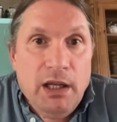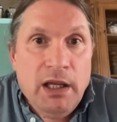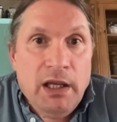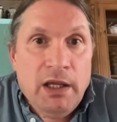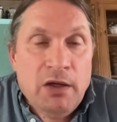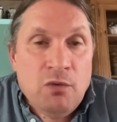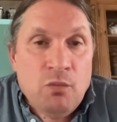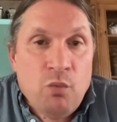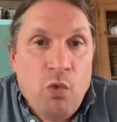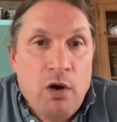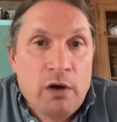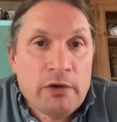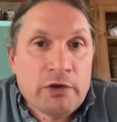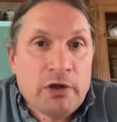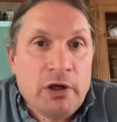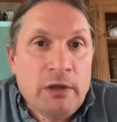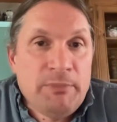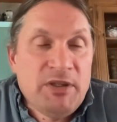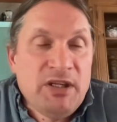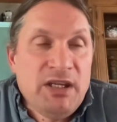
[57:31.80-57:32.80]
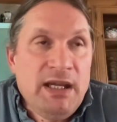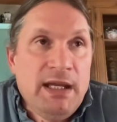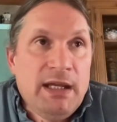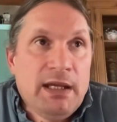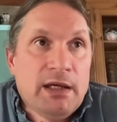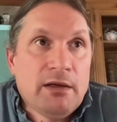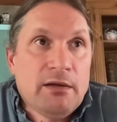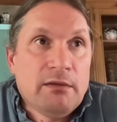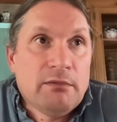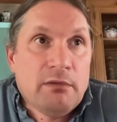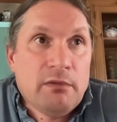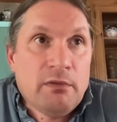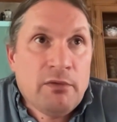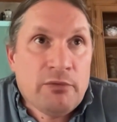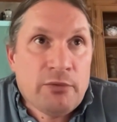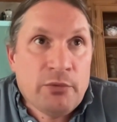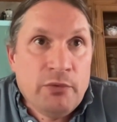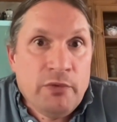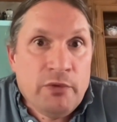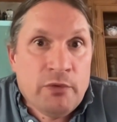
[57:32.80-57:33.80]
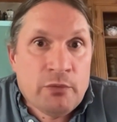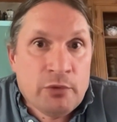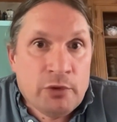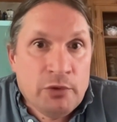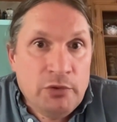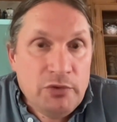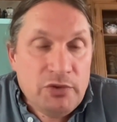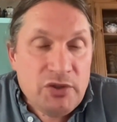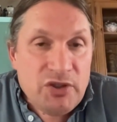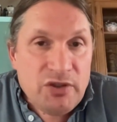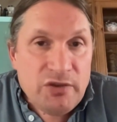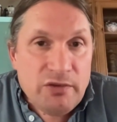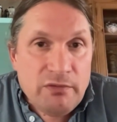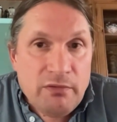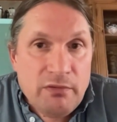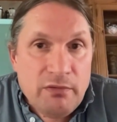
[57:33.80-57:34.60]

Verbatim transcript: and water uptake through the root